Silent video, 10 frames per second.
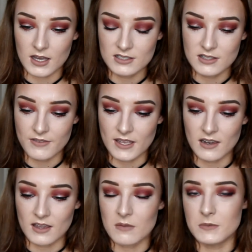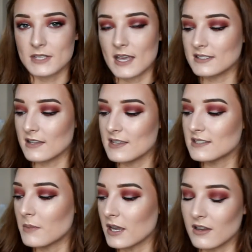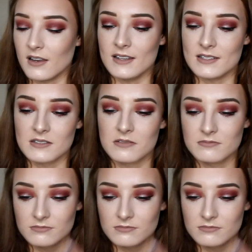I just love it. Like, I'm obsessed. Like, these are my colours.